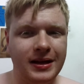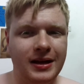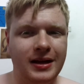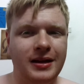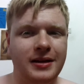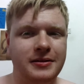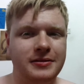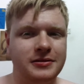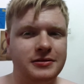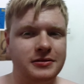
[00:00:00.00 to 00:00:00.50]

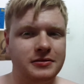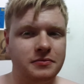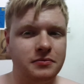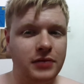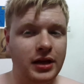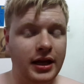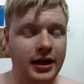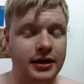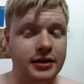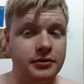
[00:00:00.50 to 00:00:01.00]
And
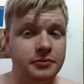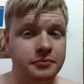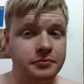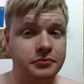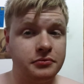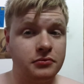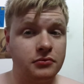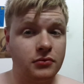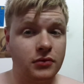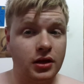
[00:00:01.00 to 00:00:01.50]
yeah,
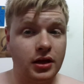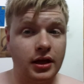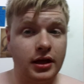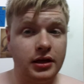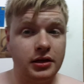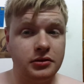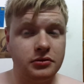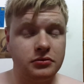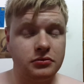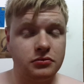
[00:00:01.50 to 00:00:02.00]

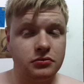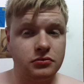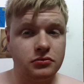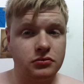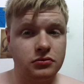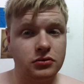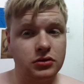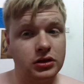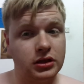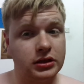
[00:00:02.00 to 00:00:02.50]
then
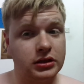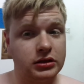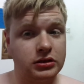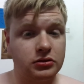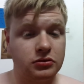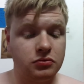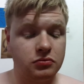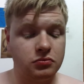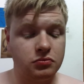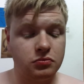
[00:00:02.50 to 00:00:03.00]

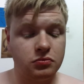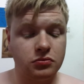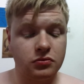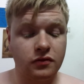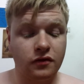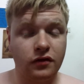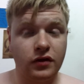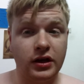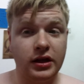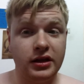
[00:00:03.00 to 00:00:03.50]
just
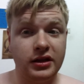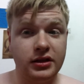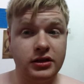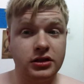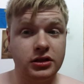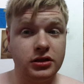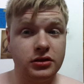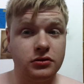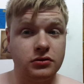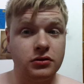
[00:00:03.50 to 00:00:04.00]
fairly
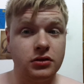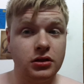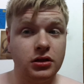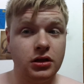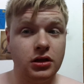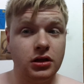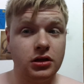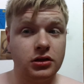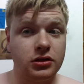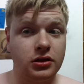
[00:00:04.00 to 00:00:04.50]
chill.
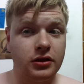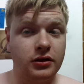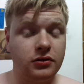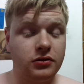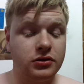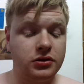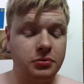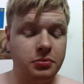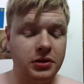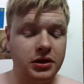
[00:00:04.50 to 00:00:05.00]
So there
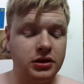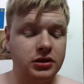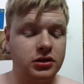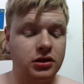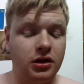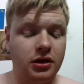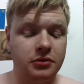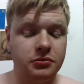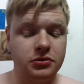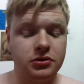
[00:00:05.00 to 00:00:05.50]
was a bit of
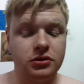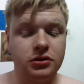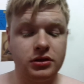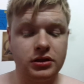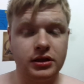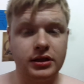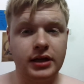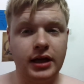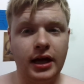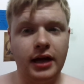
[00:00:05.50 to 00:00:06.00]
time during
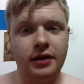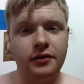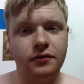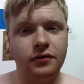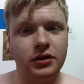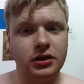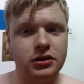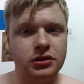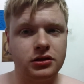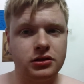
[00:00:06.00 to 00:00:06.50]
the day and
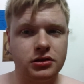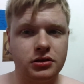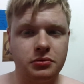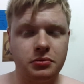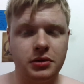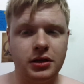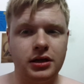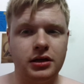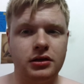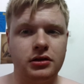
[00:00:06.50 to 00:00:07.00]
whatnot to
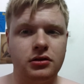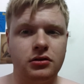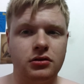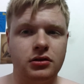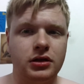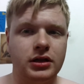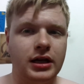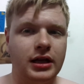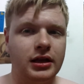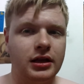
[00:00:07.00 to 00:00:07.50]
be able to look
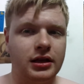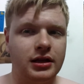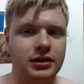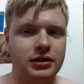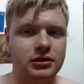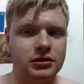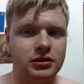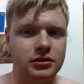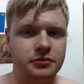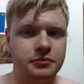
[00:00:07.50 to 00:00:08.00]
at other
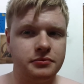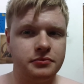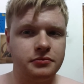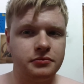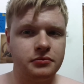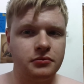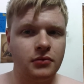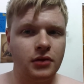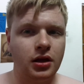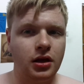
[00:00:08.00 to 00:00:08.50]
things.
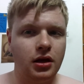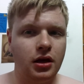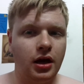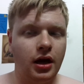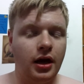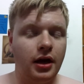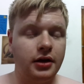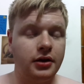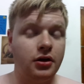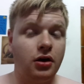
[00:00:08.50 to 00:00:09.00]

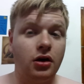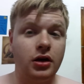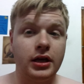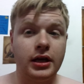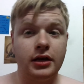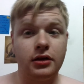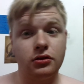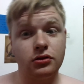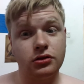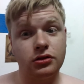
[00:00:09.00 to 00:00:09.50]
And oh
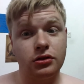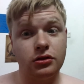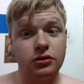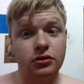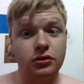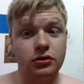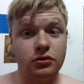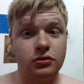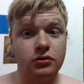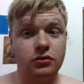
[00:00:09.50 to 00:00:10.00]
yeah,
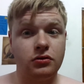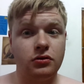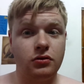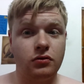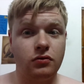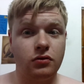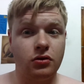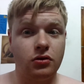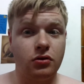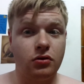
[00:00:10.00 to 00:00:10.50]
also
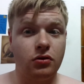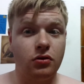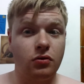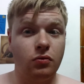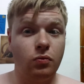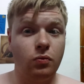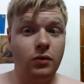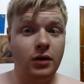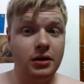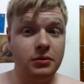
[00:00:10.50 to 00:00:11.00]

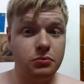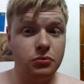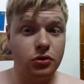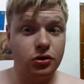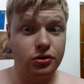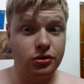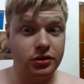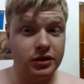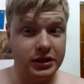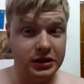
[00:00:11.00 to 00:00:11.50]
recorded one
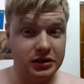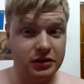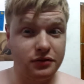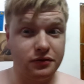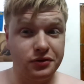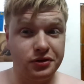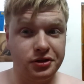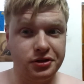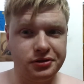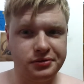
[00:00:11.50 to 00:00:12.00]
more
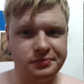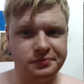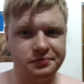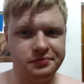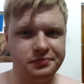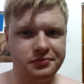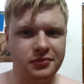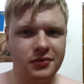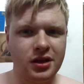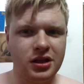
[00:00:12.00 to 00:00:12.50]
interview
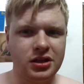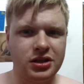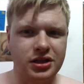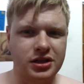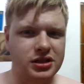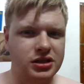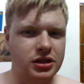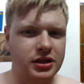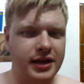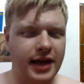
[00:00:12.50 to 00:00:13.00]

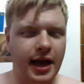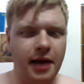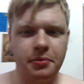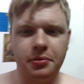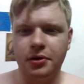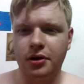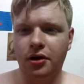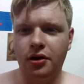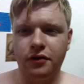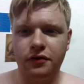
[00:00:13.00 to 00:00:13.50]
just to
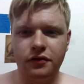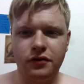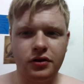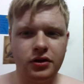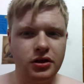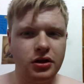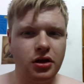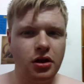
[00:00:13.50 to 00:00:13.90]
cap it off